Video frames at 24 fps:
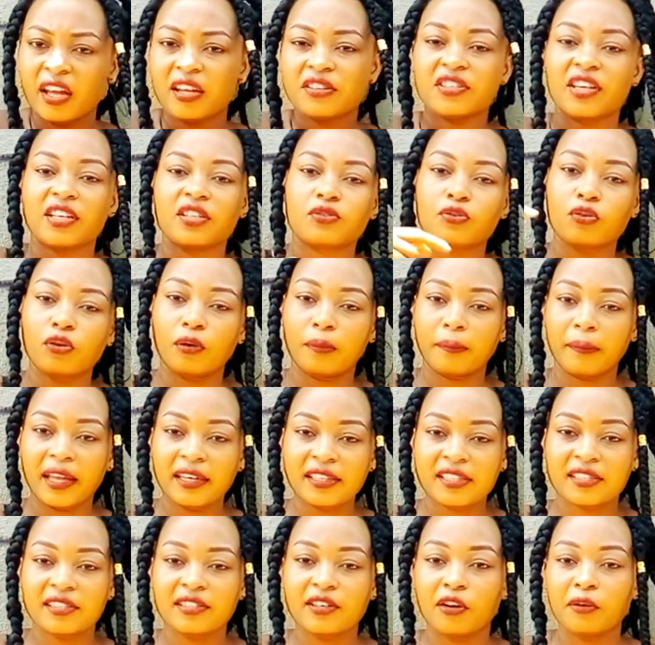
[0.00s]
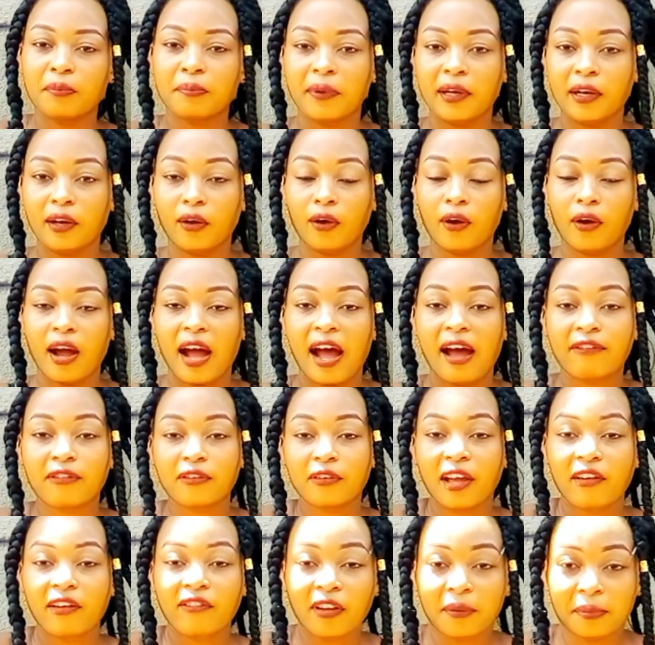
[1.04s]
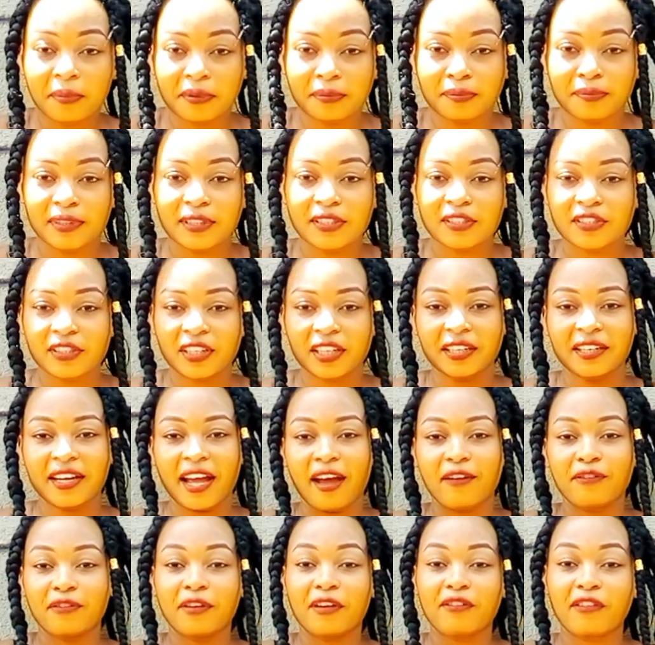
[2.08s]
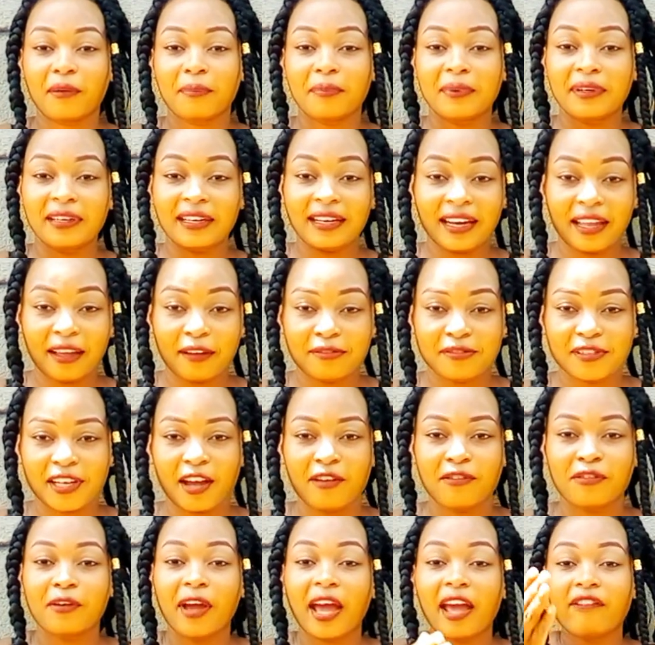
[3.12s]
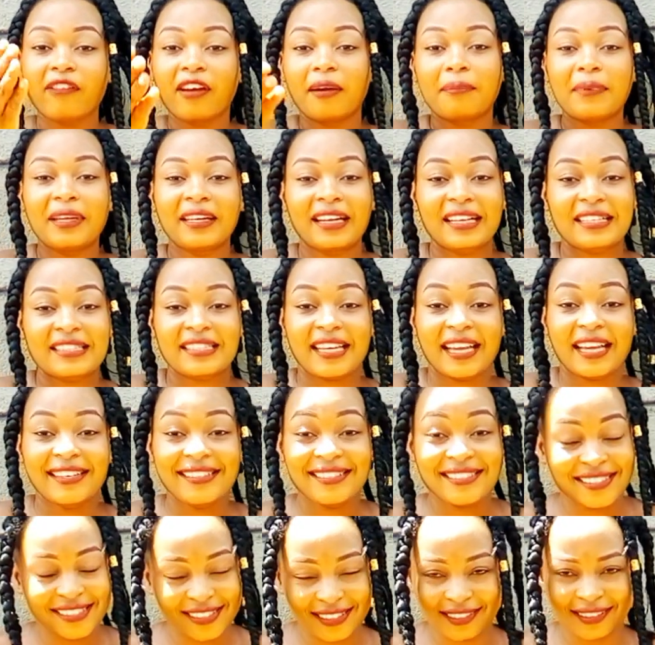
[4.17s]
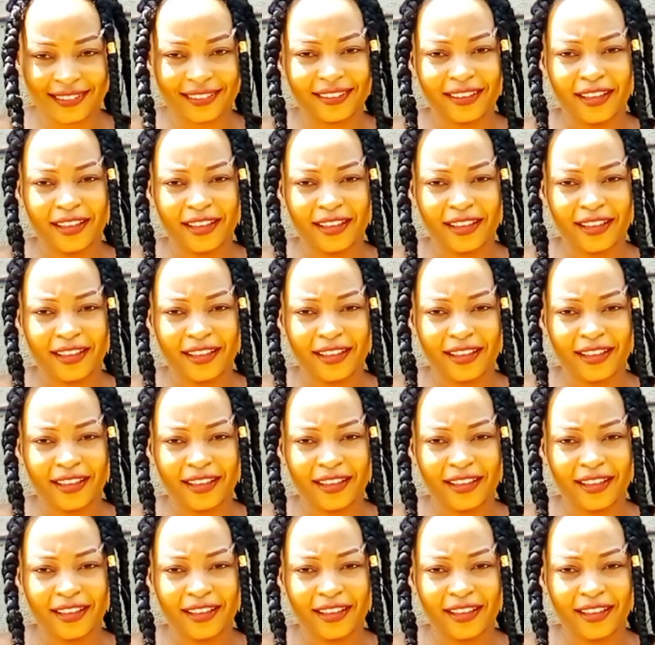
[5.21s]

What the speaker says: Just comment down below. Have you ever been betrayed? Have you ever been left? Have you ever been a side chick?